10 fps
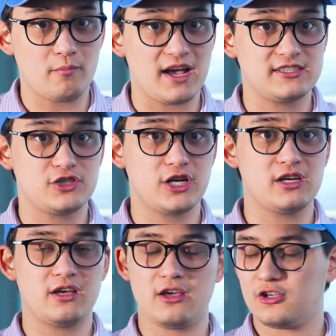
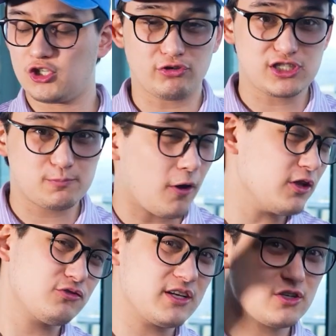messaging, your
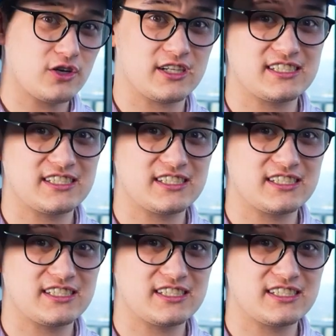response rates are going to